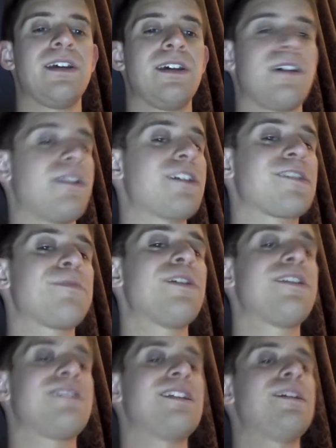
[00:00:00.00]
Lex
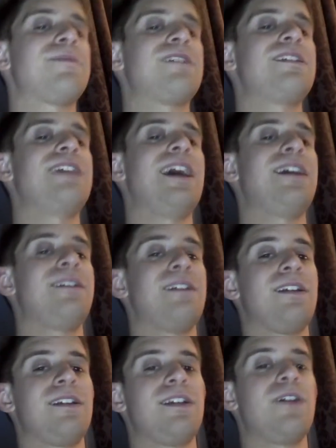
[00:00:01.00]
Bliss ended up saying that,
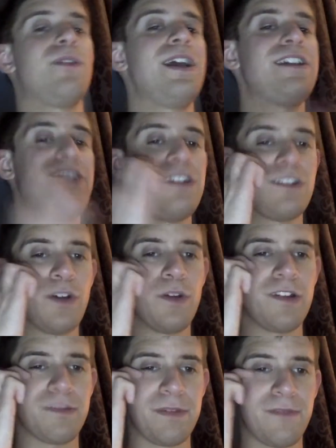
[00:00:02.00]
you know, like she told
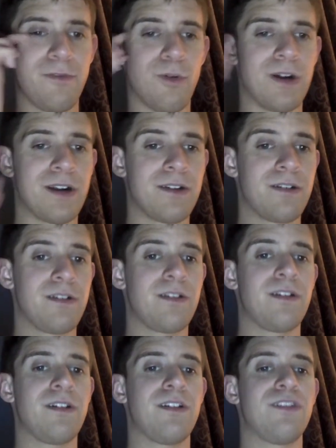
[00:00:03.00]
us before,
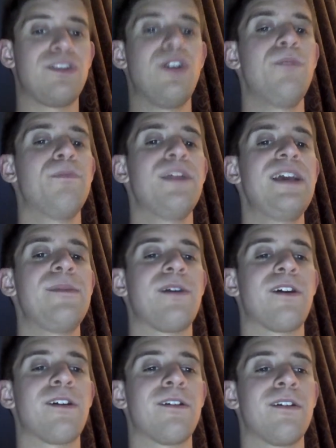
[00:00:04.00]
don't blame
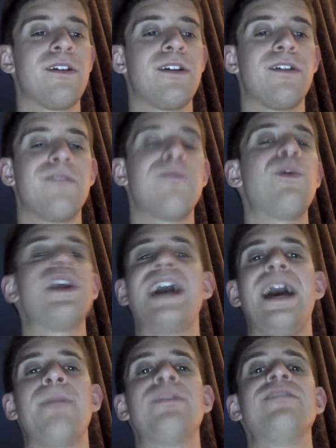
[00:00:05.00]
her for what
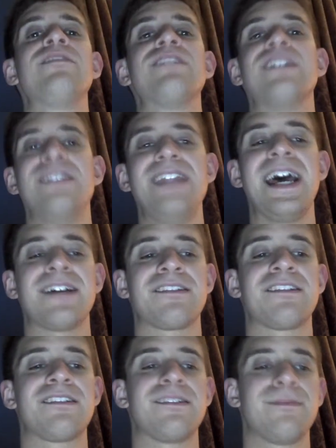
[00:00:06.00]
happens next.